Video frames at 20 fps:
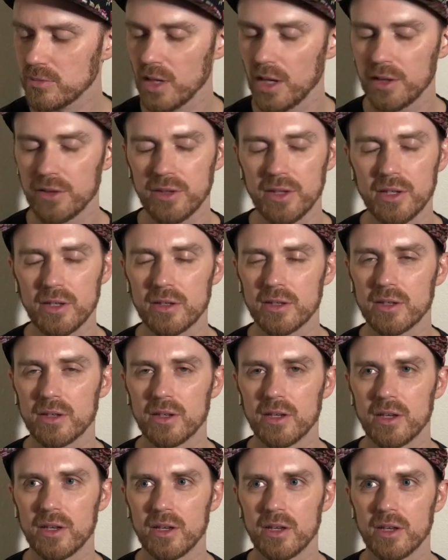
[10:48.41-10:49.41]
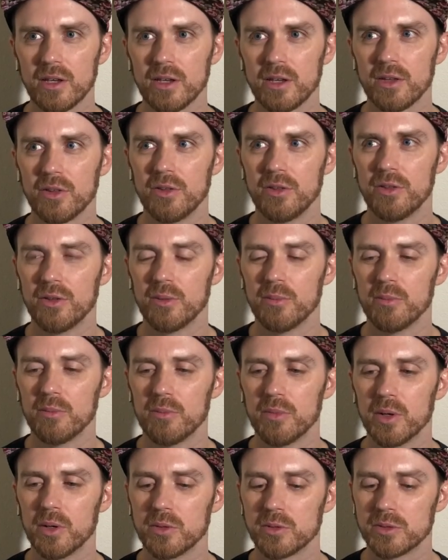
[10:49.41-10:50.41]
I think the
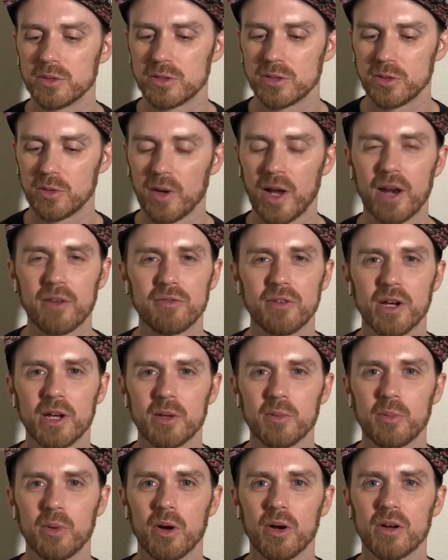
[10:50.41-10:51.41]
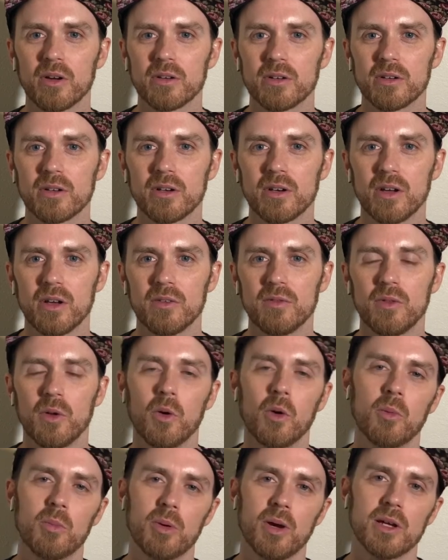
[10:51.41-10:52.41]
most gratifying part of the
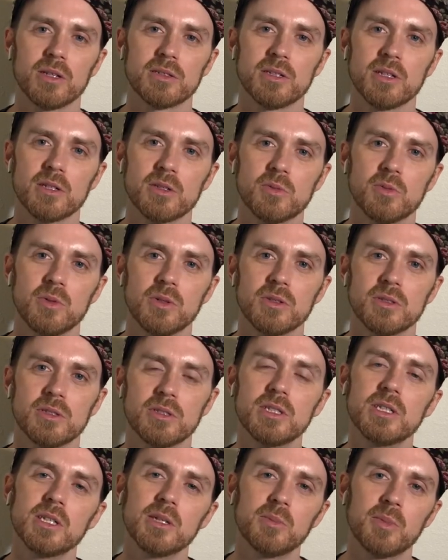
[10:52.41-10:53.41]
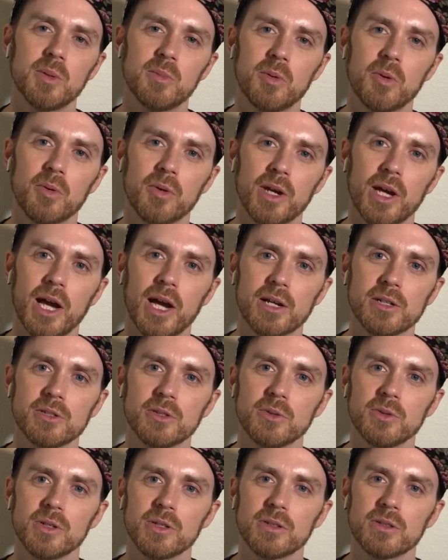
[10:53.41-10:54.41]
whole process was seeing people react
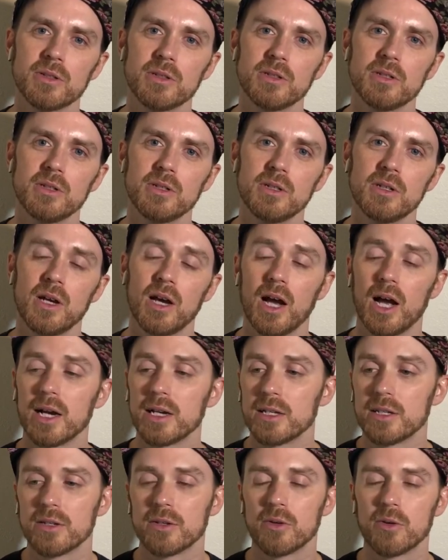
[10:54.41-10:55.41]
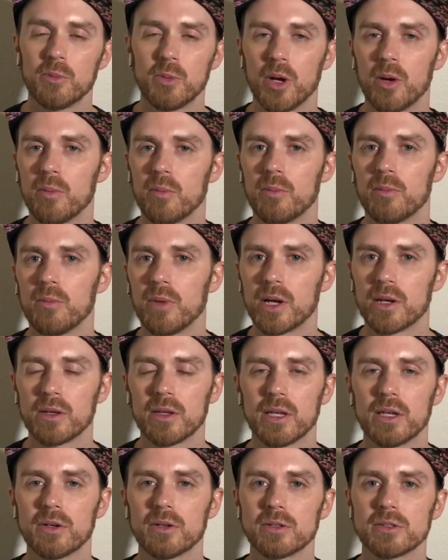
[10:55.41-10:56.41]
to it. I didn't know about Michael
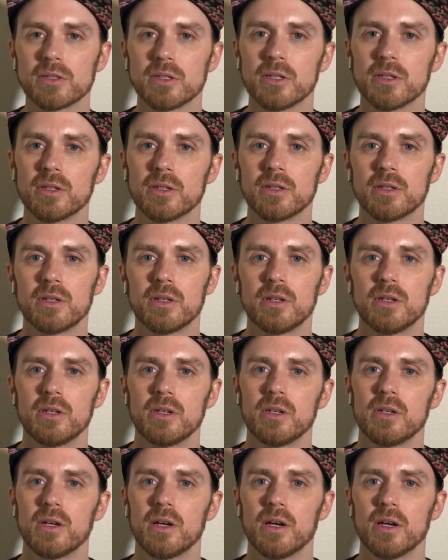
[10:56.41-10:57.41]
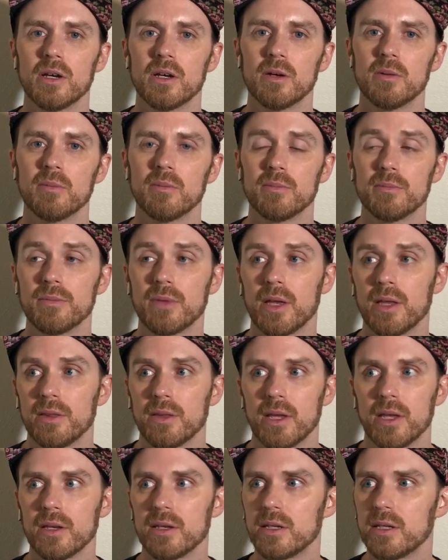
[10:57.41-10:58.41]
Anderson um, and
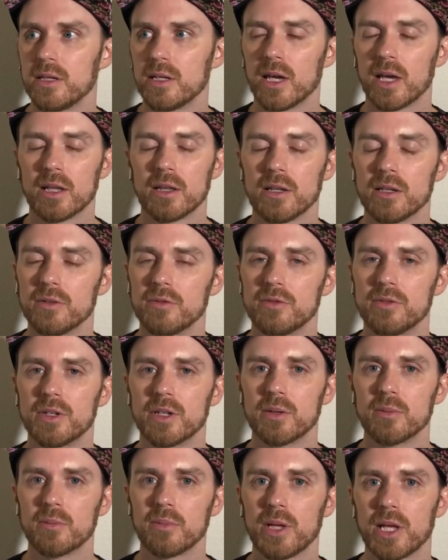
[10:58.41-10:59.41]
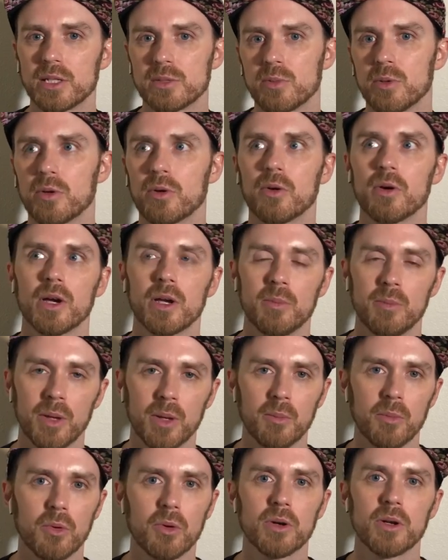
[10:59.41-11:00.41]
that he had lived in Plattsburgh or had
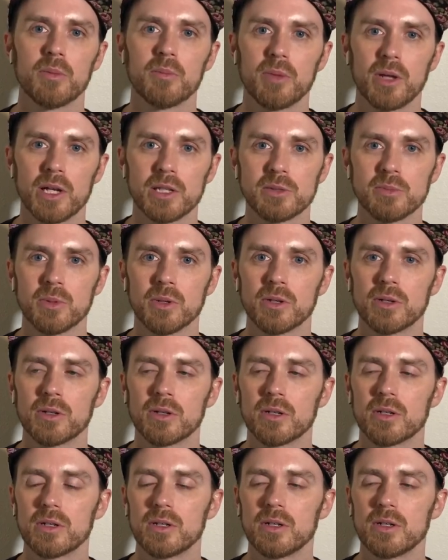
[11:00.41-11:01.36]
been born in Plattsburgh